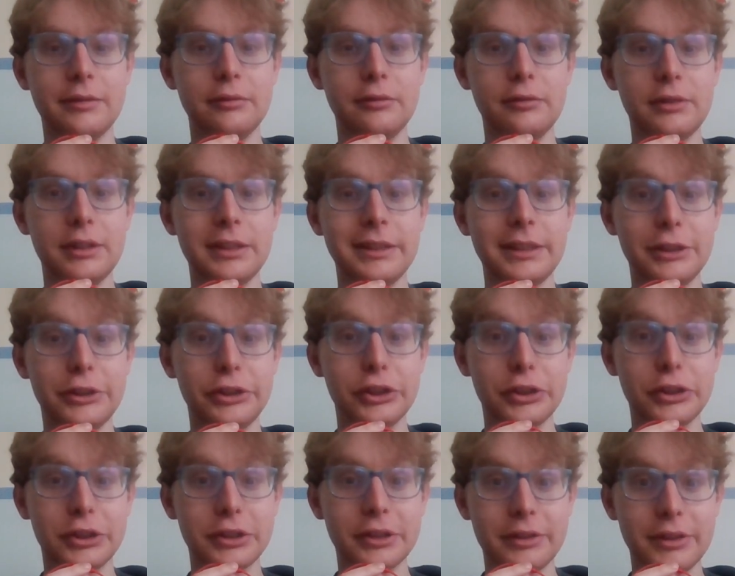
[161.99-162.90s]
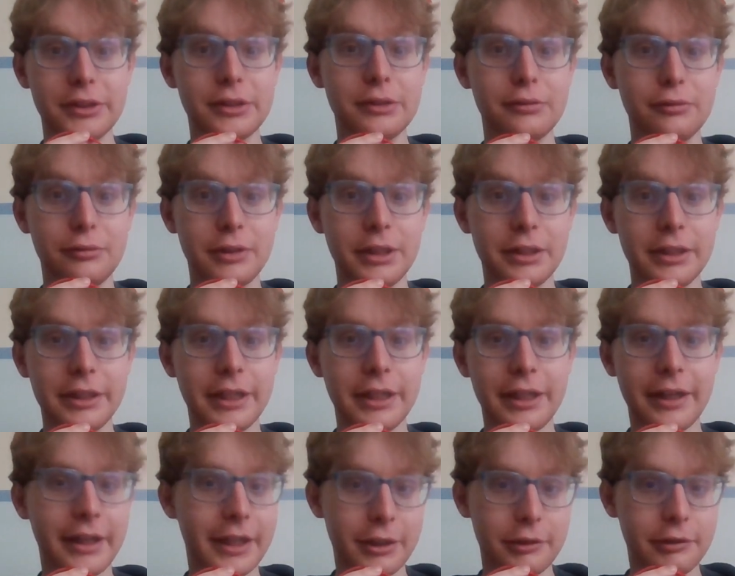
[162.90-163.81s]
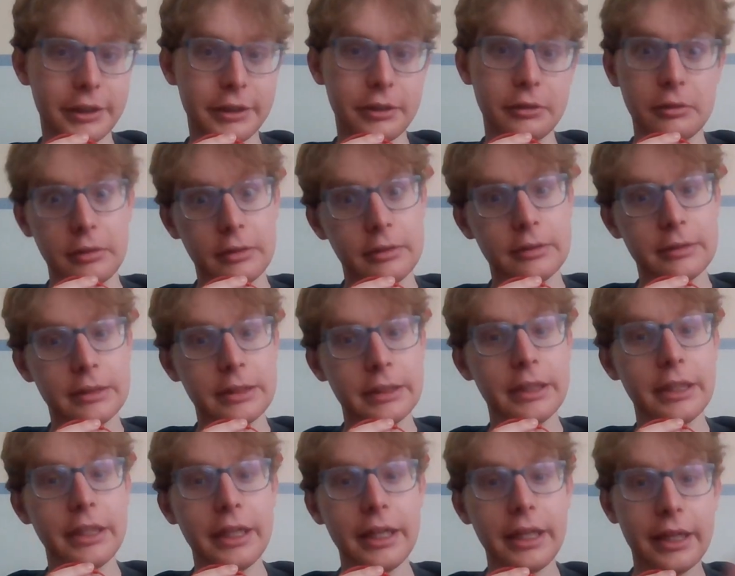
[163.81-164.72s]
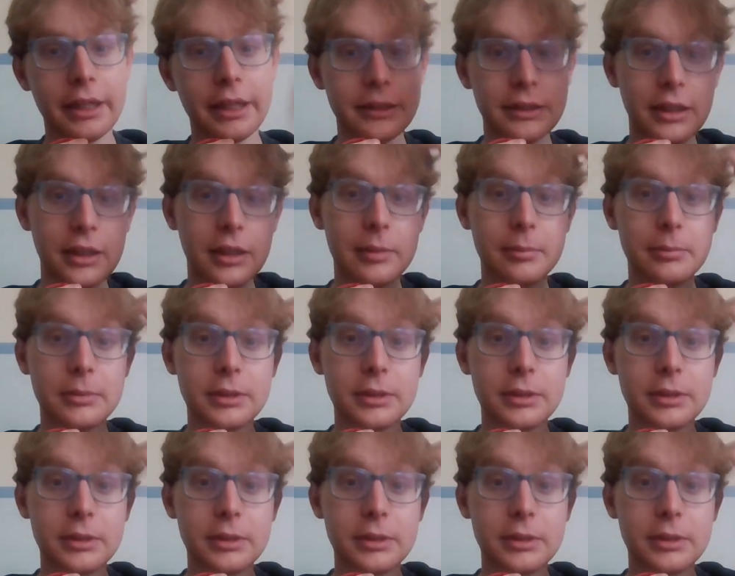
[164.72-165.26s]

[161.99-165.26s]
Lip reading: really just really got angry. And